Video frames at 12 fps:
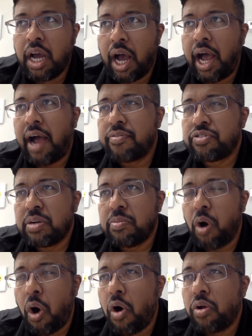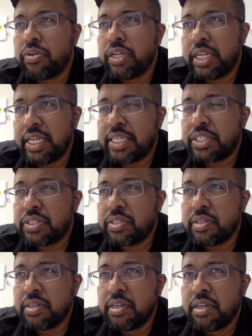I have some old
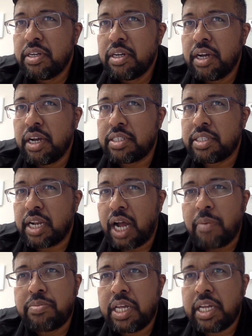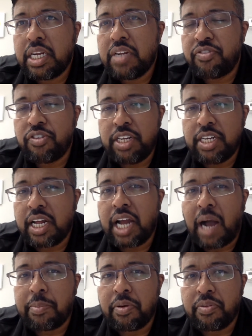list. It's not updated. If you need a
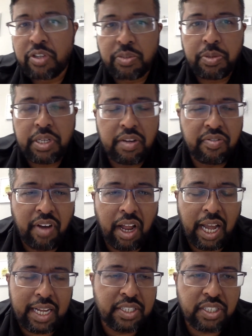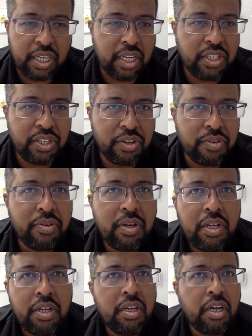copy of this PDF file, I can send it to you.
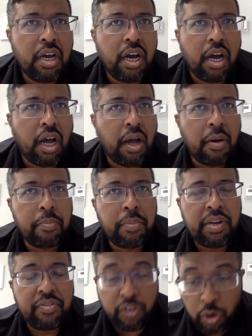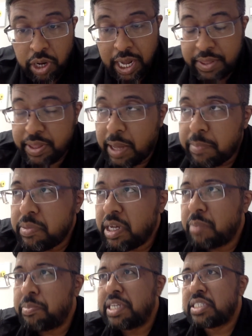But if you look at them,
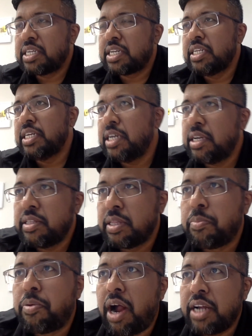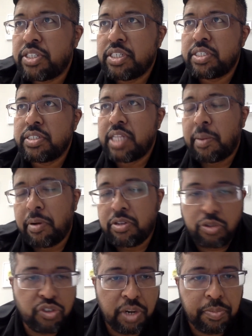basically the price is doubled
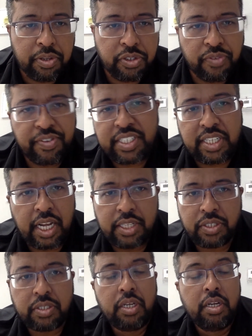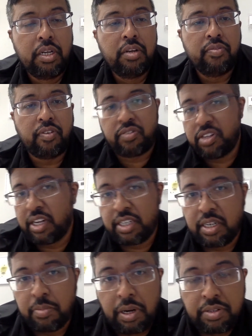or tripled. So if it says
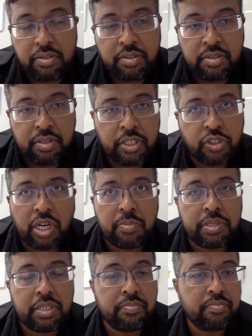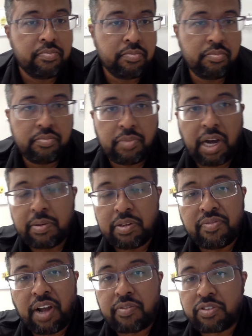$1,500 a month, it's going to be
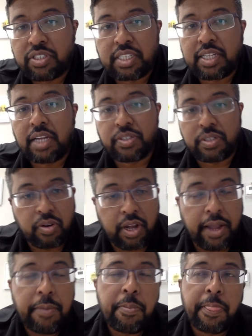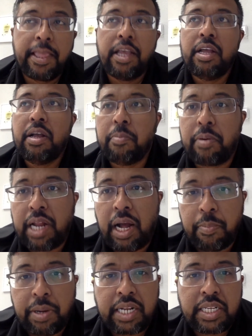probably 5 or 6,000. Okay, but
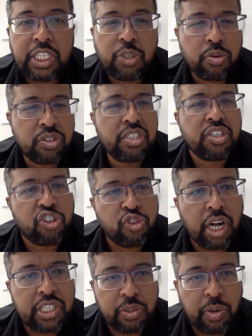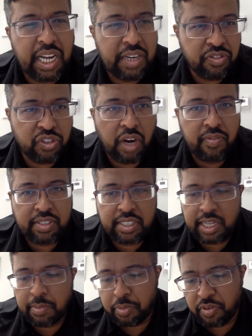at least you will see the structure, what kind of
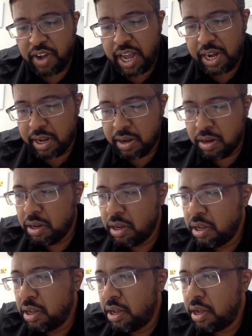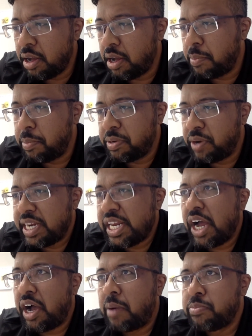services I'm providing. But right
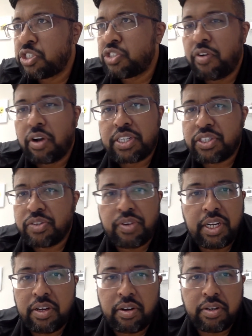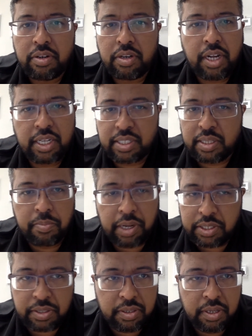now, I'm just focusing really on custom
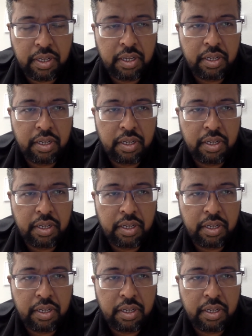base.